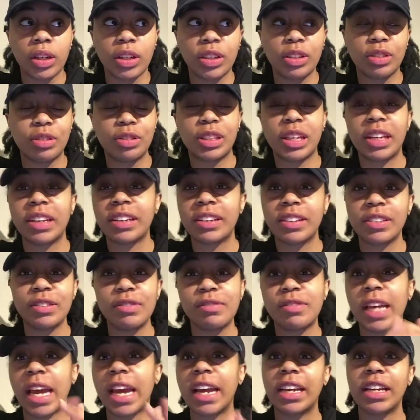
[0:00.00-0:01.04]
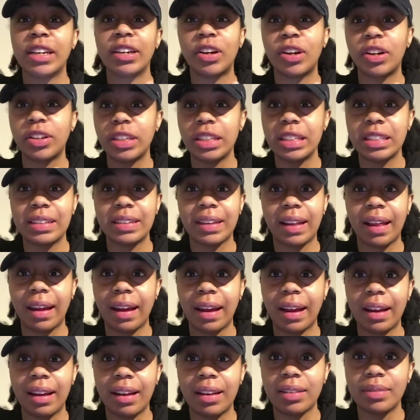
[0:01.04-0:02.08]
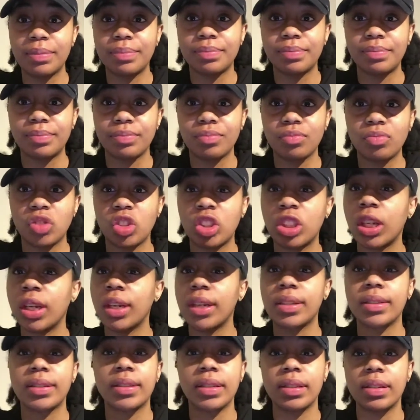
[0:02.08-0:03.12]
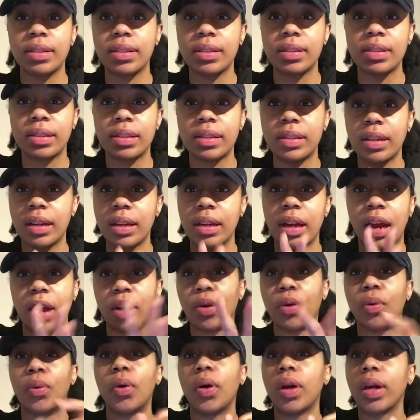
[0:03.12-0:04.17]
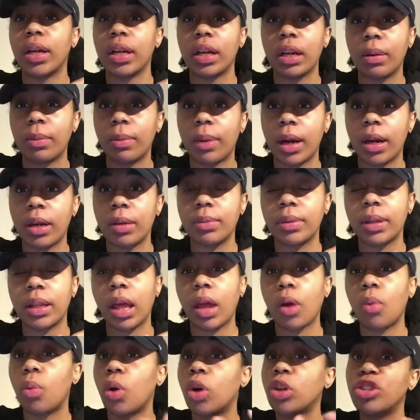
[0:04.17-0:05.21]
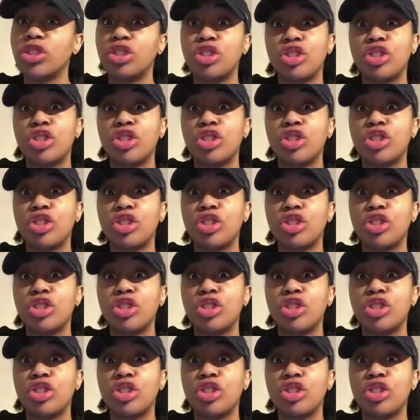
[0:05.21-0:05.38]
you taking all these like chances, and then I don't want anybody to be like, well, you